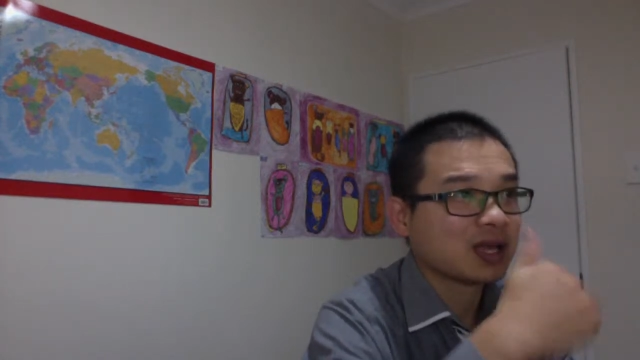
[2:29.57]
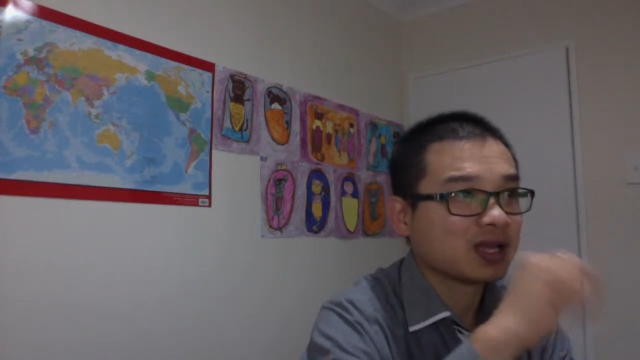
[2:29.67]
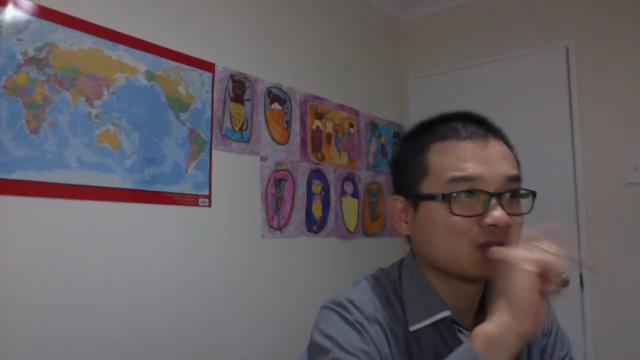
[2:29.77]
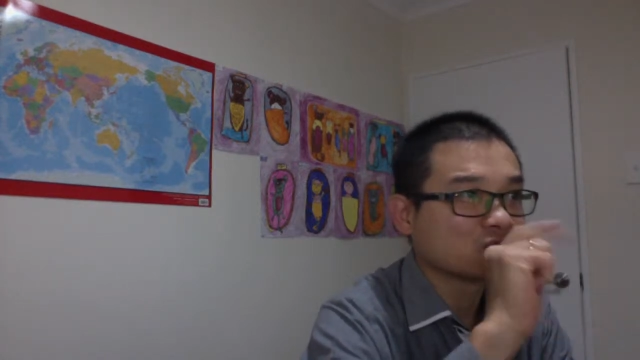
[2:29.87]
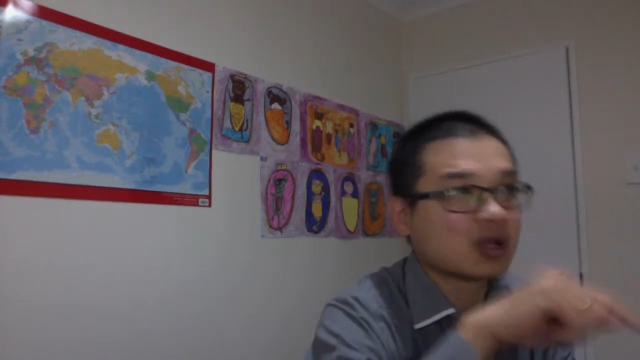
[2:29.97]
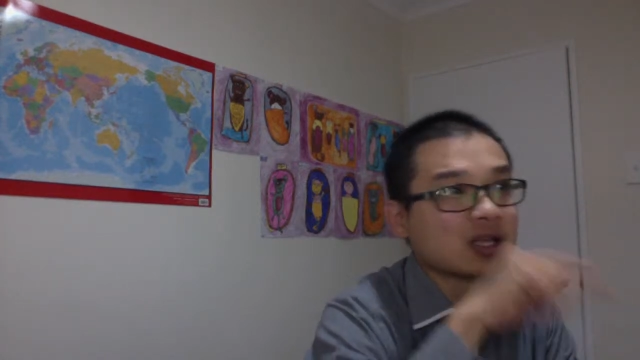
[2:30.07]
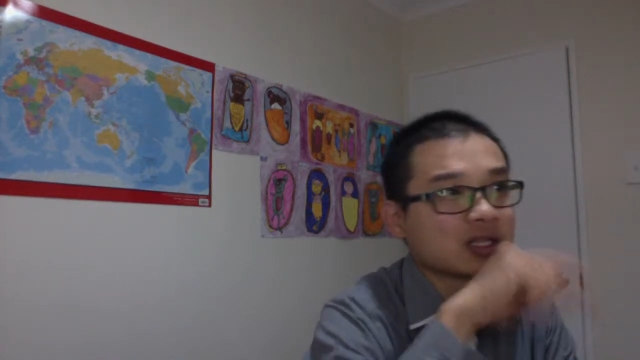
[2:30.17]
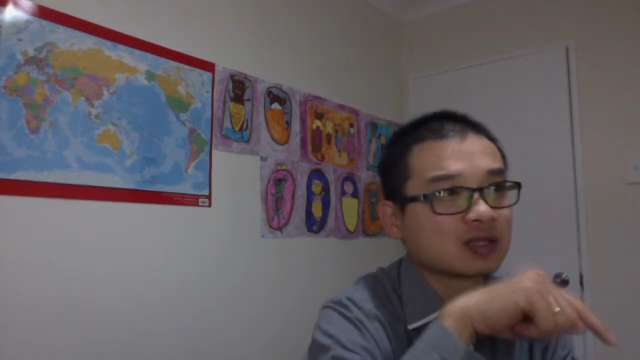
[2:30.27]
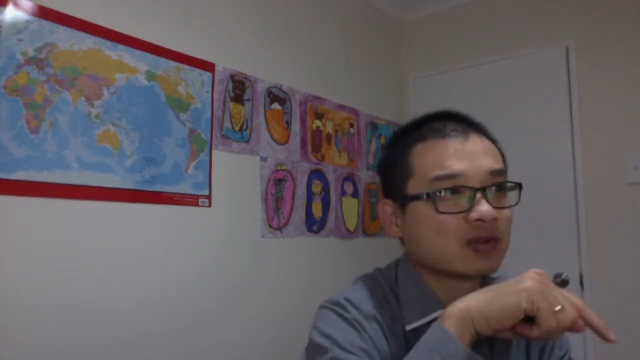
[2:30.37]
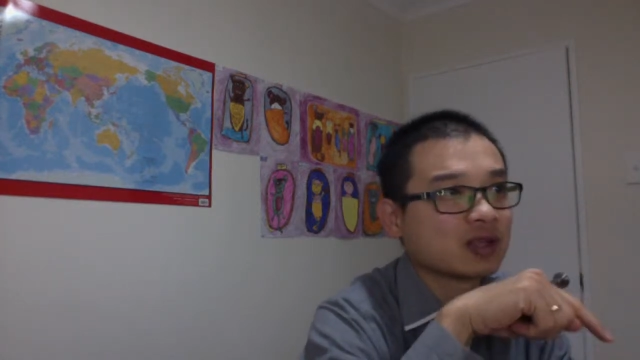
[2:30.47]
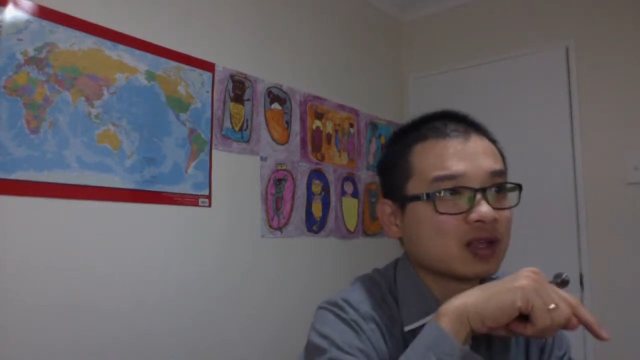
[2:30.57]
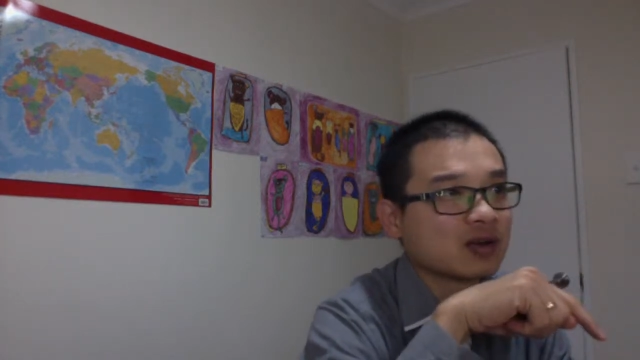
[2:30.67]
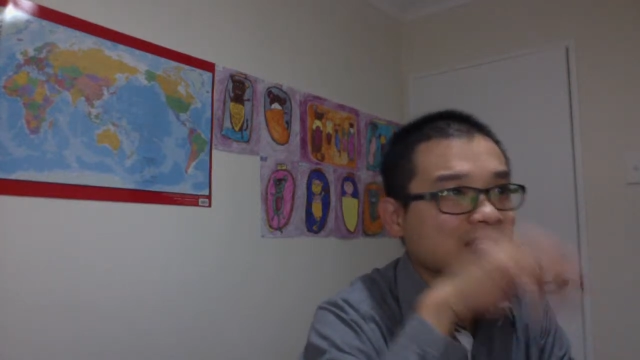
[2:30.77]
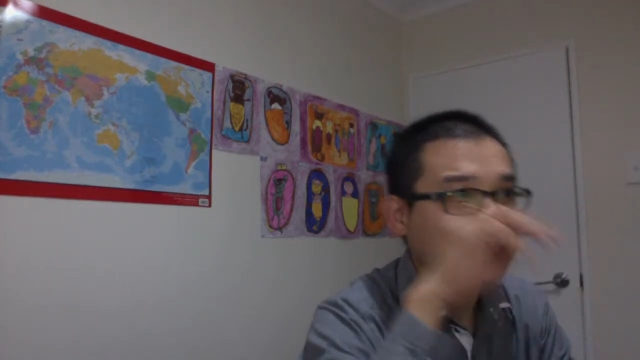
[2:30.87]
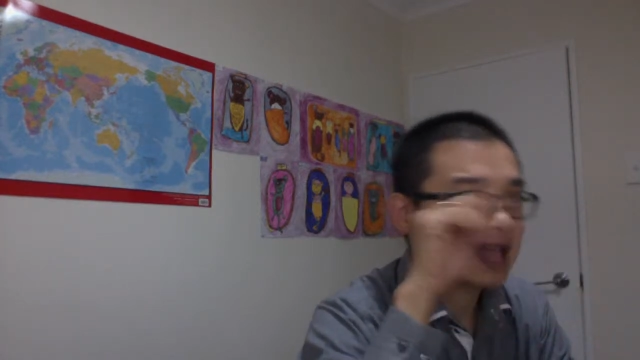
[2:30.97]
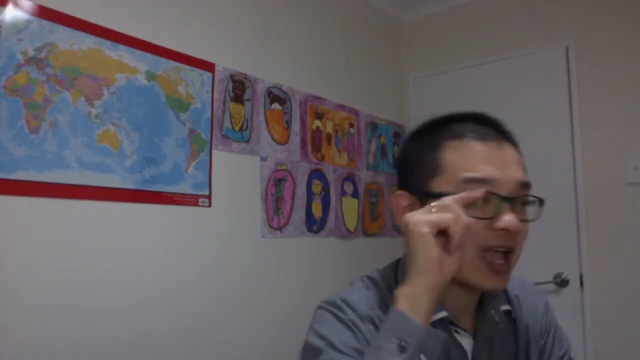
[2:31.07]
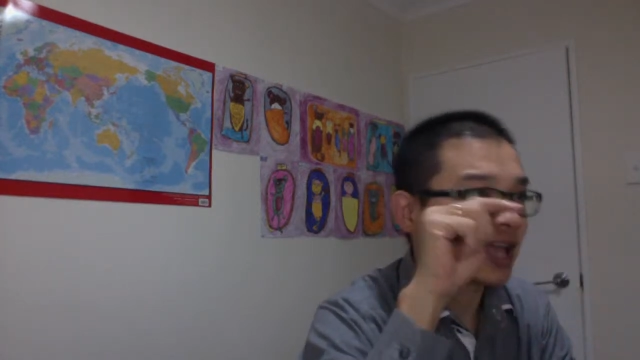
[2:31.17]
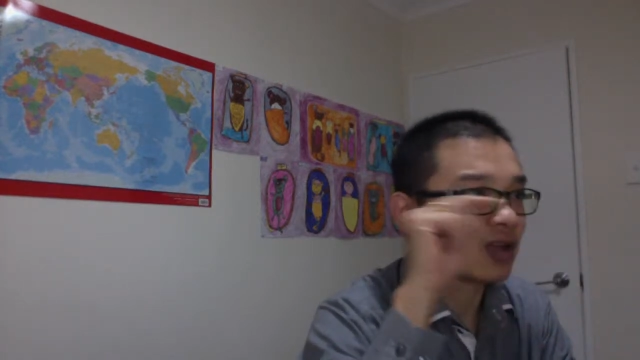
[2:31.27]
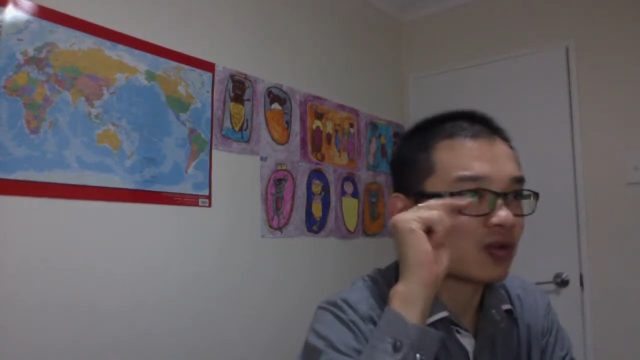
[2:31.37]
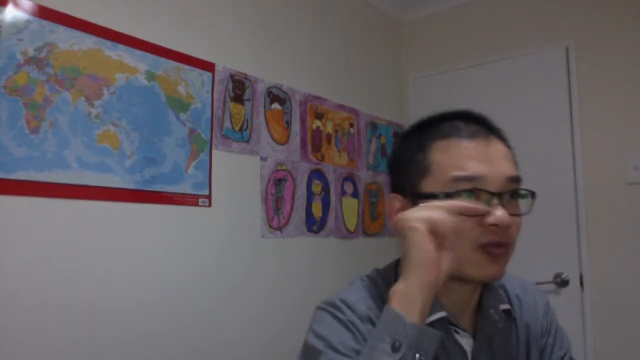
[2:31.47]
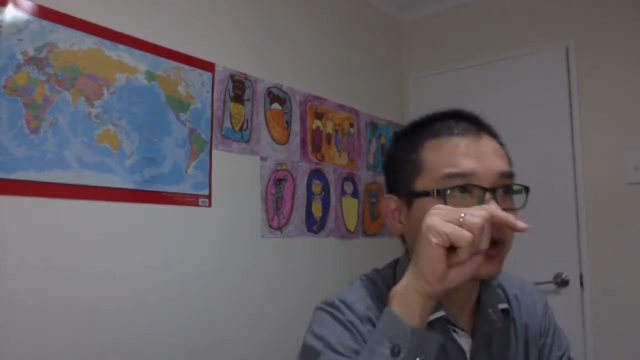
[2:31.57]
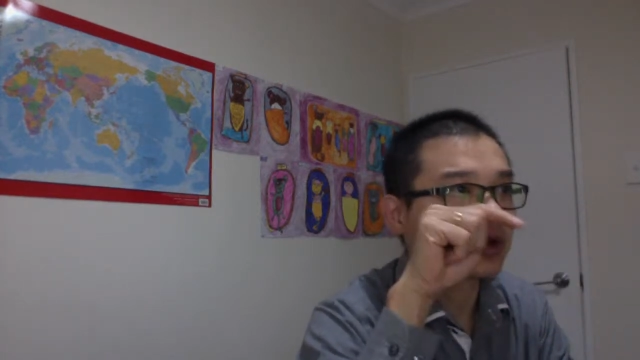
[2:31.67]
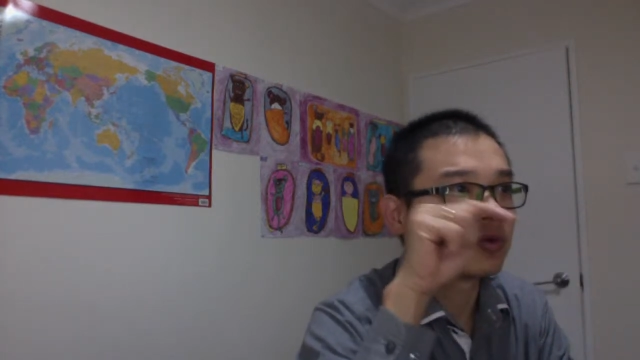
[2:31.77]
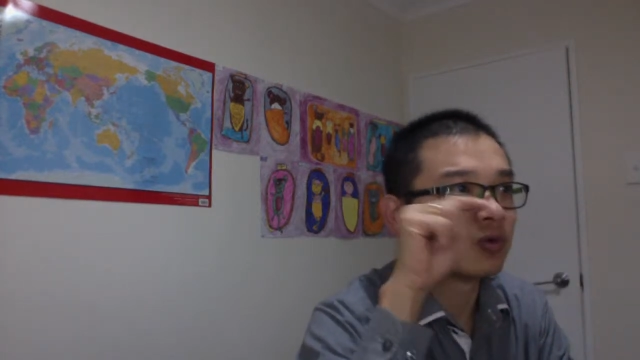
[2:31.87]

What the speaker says: and share this video and tag your friend